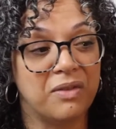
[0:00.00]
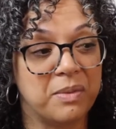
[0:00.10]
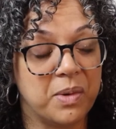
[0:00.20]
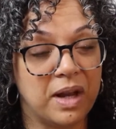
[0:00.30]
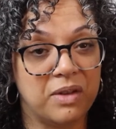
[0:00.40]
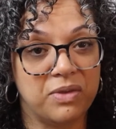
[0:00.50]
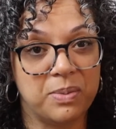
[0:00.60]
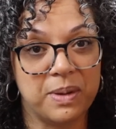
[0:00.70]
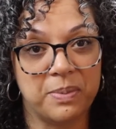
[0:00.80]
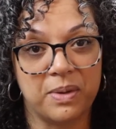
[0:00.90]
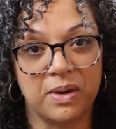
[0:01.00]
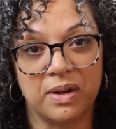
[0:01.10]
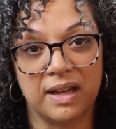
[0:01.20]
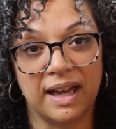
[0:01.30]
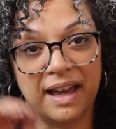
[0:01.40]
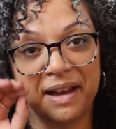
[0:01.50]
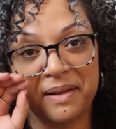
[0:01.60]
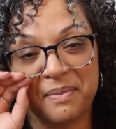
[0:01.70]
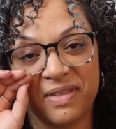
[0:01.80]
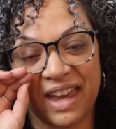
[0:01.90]
from quite a few people
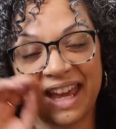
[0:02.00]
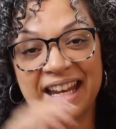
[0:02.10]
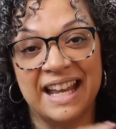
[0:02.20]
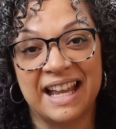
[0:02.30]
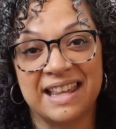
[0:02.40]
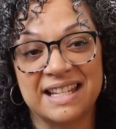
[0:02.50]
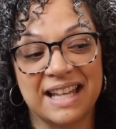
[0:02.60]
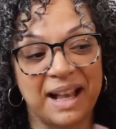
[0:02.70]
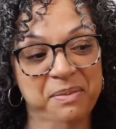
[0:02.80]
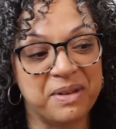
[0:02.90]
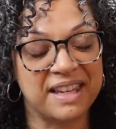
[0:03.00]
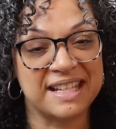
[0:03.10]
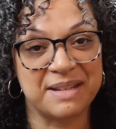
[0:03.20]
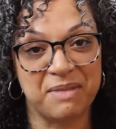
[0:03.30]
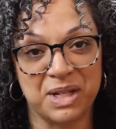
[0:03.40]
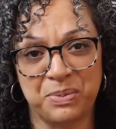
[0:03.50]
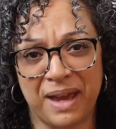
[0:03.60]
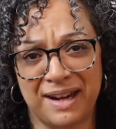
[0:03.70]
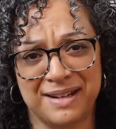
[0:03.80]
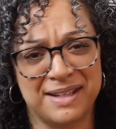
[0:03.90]
um, that the second book isn't much
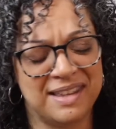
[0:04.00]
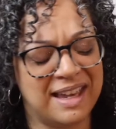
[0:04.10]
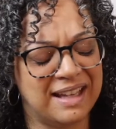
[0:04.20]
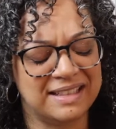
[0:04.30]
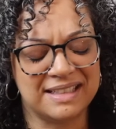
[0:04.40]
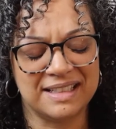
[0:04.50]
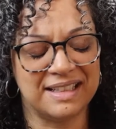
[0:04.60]
better. So that